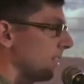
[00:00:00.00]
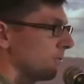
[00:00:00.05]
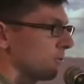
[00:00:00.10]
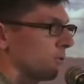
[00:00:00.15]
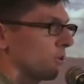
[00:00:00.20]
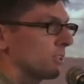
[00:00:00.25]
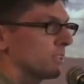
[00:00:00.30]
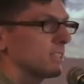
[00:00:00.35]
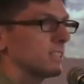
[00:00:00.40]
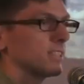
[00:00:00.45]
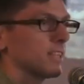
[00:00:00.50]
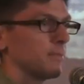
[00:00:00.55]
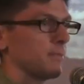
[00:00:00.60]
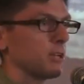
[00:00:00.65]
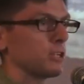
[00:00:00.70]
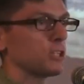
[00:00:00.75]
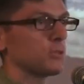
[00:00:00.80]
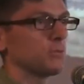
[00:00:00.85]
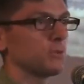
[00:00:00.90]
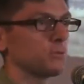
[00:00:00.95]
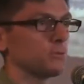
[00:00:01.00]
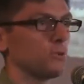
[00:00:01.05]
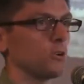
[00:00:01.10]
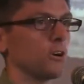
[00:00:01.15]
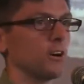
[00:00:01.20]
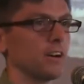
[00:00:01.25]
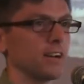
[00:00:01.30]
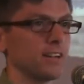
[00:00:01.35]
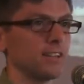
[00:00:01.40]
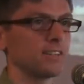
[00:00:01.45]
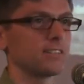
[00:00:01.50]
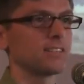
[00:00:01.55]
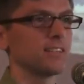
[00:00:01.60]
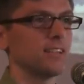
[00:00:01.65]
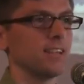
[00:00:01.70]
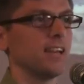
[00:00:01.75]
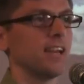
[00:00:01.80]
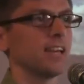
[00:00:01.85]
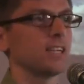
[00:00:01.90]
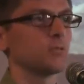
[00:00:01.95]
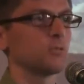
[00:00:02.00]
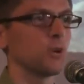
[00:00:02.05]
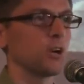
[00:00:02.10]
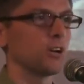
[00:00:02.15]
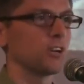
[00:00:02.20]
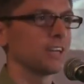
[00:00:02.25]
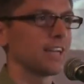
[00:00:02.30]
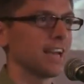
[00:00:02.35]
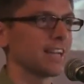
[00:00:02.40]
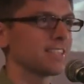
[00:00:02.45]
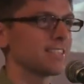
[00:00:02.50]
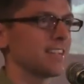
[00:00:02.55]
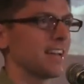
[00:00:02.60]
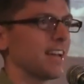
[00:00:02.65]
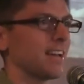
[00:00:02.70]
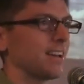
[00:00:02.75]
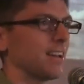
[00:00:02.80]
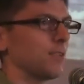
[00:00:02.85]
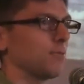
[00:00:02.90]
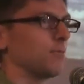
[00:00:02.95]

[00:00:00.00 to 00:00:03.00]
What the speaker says: And of course, as I mentioned before, and as we all guessed at,